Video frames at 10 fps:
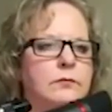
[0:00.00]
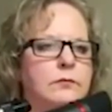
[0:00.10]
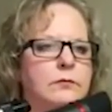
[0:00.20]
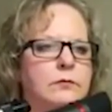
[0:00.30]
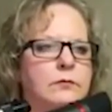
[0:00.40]

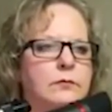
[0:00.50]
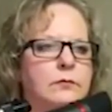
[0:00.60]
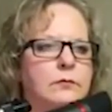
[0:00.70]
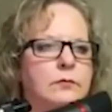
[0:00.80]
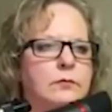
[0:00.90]

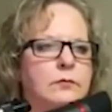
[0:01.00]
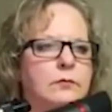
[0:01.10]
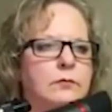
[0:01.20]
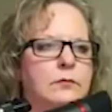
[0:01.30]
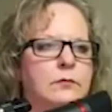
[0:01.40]

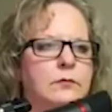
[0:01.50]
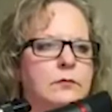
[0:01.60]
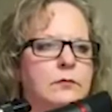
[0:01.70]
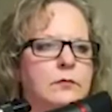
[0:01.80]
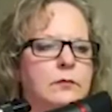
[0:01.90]

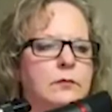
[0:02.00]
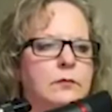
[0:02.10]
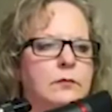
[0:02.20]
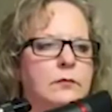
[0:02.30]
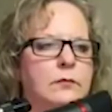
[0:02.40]

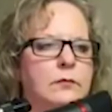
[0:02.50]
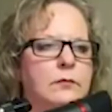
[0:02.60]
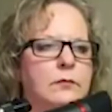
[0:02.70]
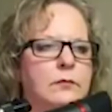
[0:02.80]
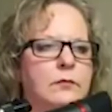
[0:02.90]

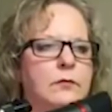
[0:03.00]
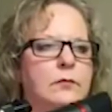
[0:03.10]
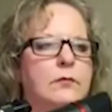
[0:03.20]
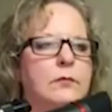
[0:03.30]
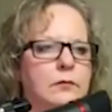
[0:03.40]

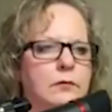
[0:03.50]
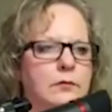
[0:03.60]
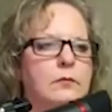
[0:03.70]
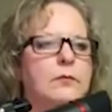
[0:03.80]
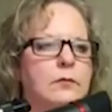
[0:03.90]

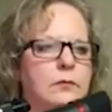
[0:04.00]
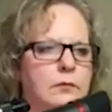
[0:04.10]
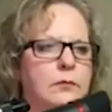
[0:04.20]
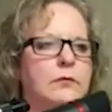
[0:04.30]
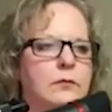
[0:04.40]

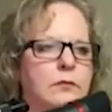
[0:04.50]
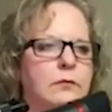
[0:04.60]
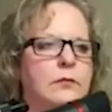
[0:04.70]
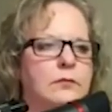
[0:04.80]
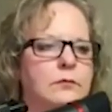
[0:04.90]

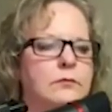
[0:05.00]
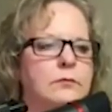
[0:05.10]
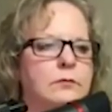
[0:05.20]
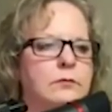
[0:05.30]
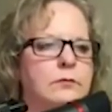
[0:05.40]

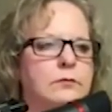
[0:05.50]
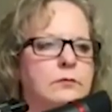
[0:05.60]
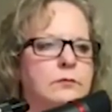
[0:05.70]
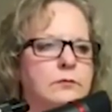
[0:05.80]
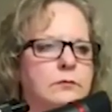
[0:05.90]

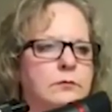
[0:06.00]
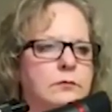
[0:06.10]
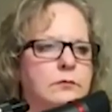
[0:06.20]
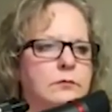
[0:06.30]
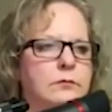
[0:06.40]

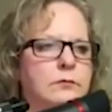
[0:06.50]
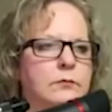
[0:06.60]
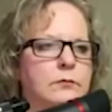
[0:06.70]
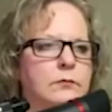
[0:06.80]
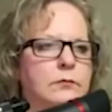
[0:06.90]

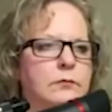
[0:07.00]
(silent)